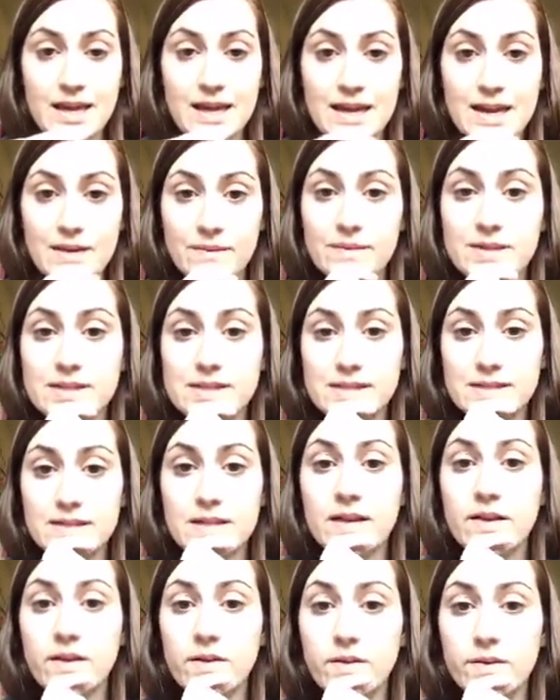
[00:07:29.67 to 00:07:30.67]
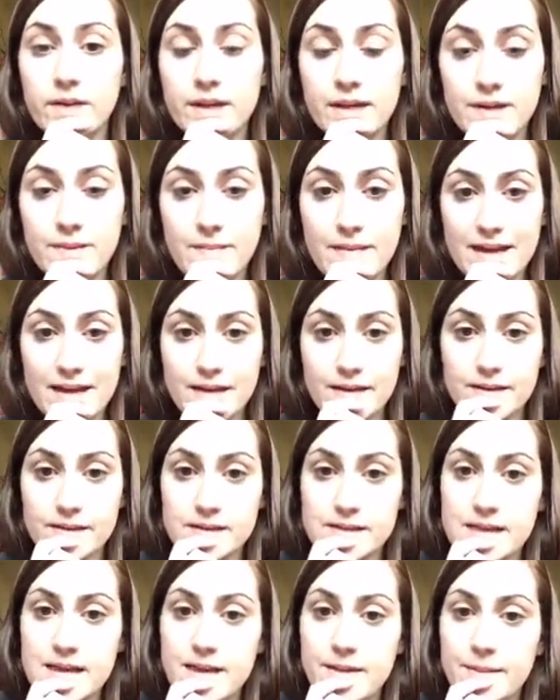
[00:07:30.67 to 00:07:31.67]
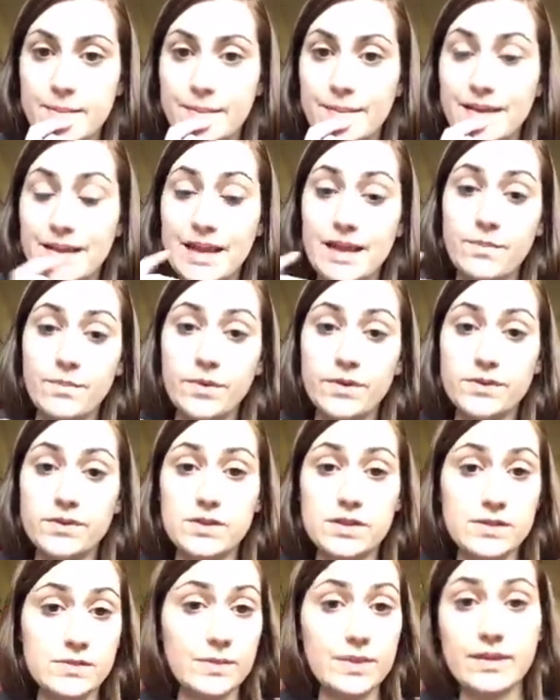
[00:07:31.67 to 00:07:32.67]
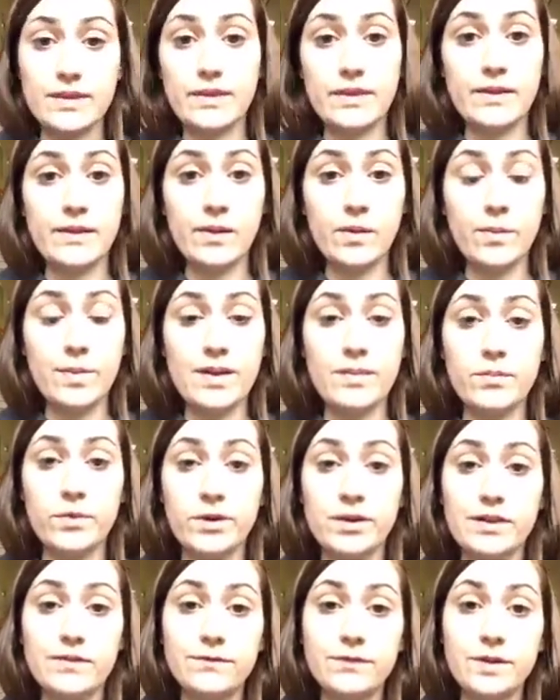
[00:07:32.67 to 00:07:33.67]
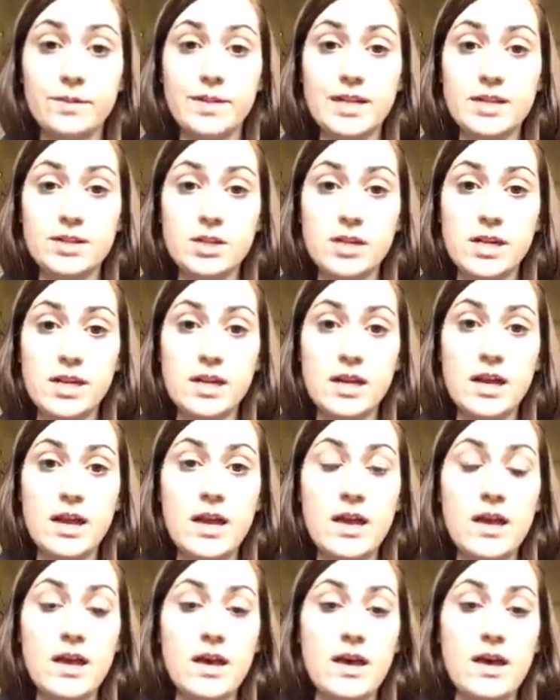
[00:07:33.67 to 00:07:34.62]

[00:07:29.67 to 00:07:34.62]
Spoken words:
And I was going to make some labels just with a little bit more information,